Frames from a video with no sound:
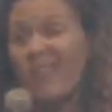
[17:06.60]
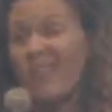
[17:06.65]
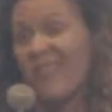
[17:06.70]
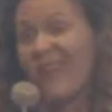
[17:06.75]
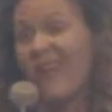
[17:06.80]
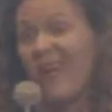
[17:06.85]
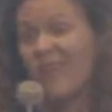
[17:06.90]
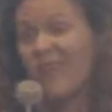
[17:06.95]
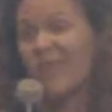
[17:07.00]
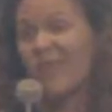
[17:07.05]

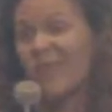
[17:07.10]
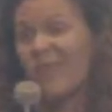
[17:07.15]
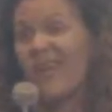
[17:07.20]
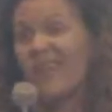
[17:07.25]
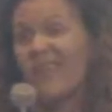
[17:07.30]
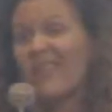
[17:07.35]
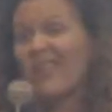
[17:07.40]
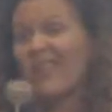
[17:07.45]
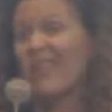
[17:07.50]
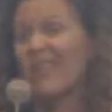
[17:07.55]
Psalms
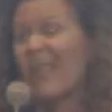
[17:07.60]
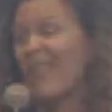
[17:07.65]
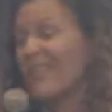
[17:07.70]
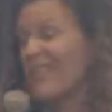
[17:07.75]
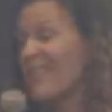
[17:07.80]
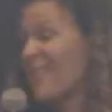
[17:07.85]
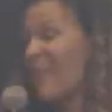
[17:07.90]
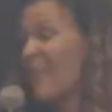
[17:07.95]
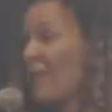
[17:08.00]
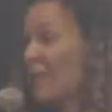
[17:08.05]
that are
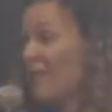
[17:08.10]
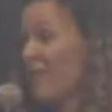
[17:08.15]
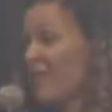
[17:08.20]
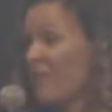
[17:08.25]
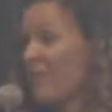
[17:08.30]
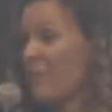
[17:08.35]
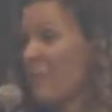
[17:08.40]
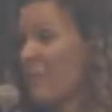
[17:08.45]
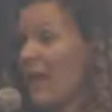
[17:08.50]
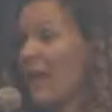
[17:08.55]
called Psalms
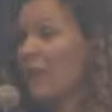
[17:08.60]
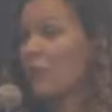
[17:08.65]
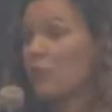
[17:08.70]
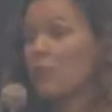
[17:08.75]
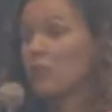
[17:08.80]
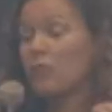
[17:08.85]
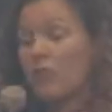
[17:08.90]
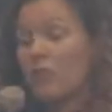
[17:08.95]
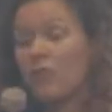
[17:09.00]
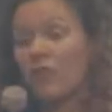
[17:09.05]
of Lament,
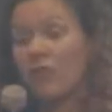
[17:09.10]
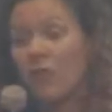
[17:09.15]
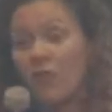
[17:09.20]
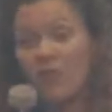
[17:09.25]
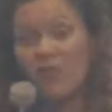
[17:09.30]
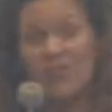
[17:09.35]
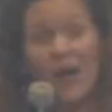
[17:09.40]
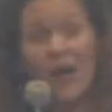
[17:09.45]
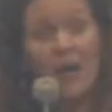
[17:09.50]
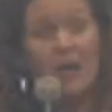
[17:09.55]
which was
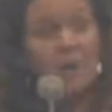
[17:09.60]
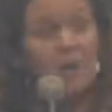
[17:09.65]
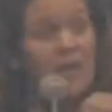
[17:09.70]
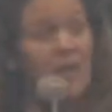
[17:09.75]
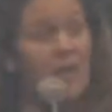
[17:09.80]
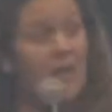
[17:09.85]
so timely